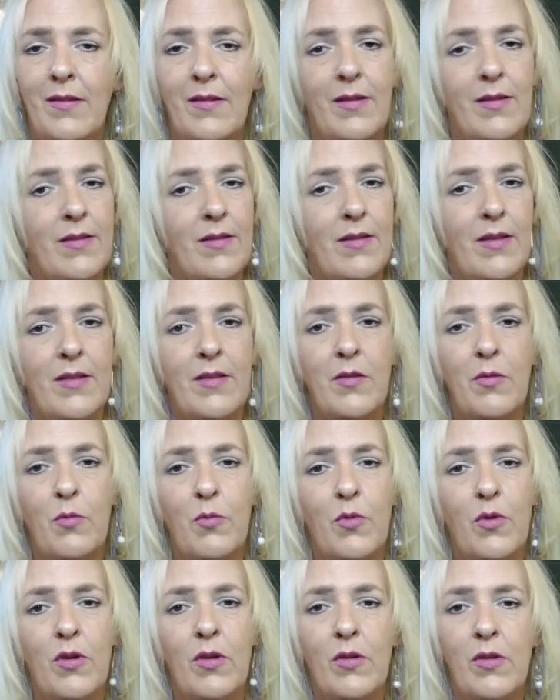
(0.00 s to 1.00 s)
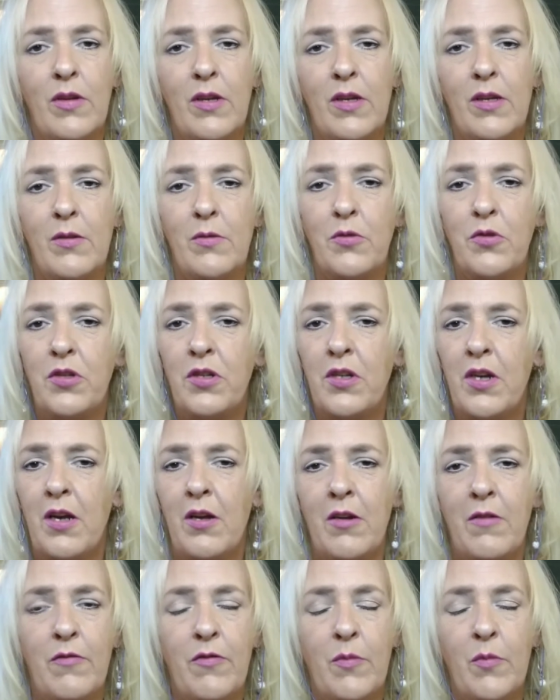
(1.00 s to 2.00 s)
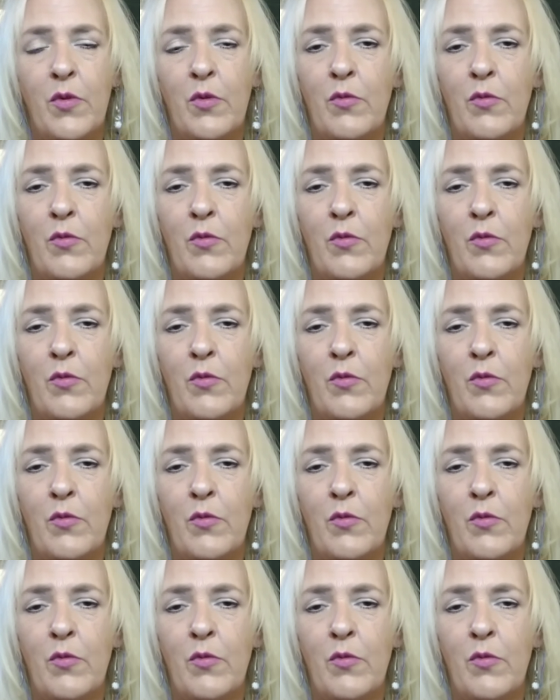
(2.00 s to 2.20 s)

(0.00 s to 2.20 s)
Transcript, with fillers: Let's let the world know. Shout it from the